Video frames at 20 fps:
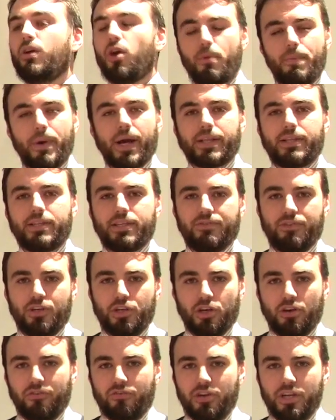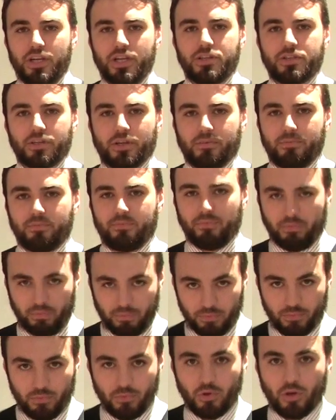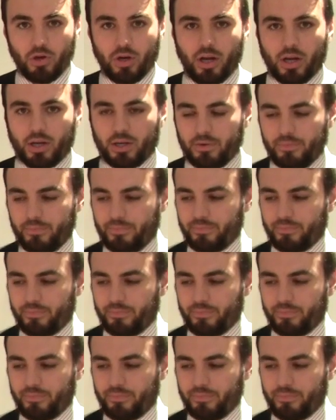go back to this video if you need to. Good luck.